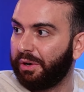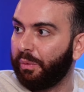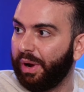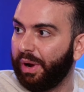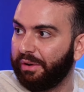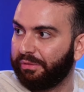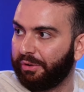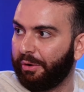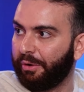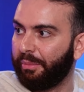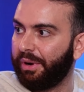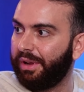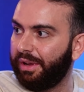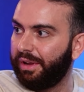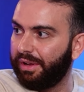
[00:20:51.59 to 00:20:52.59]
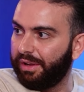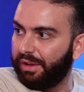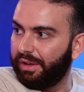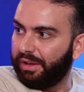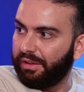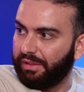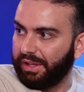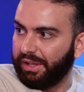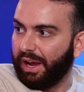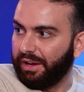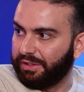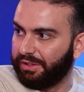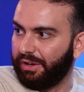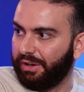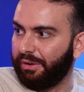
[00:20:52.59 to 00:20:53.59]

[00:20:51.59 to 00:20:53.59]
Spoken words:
away from the ISO.